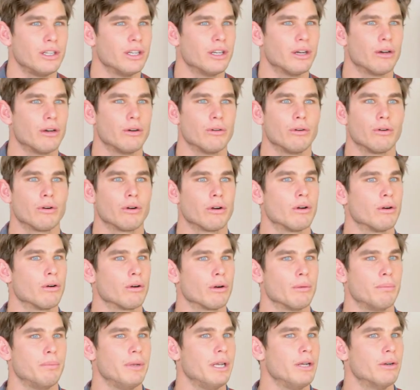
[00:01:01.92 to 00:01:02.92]
you know,
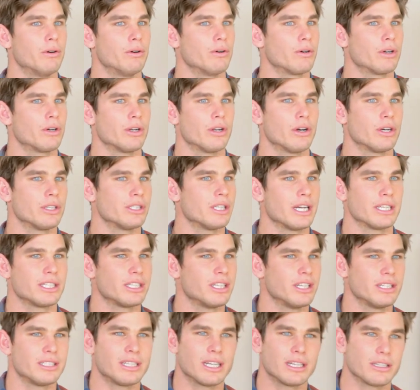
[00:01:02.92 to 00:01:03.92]
or a big
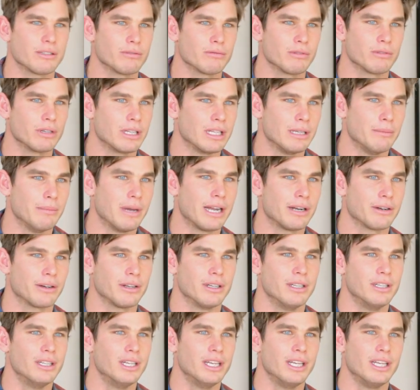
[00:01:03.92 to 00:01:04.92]
organisation, it doesn't really
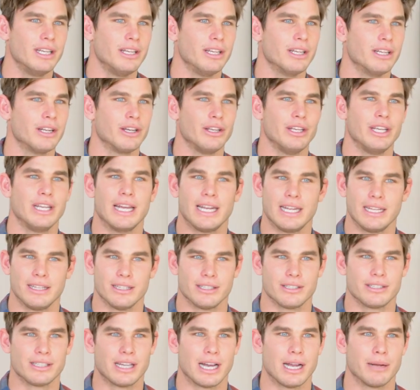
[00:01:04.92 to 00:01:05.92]
matter. You know, you're getting
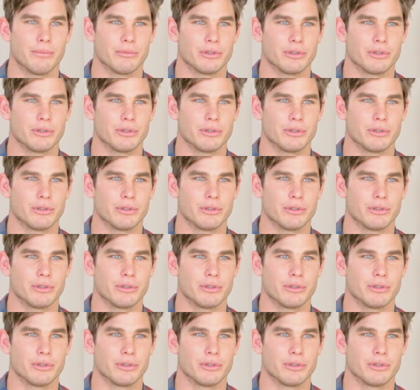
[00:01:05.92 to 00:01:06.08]
the same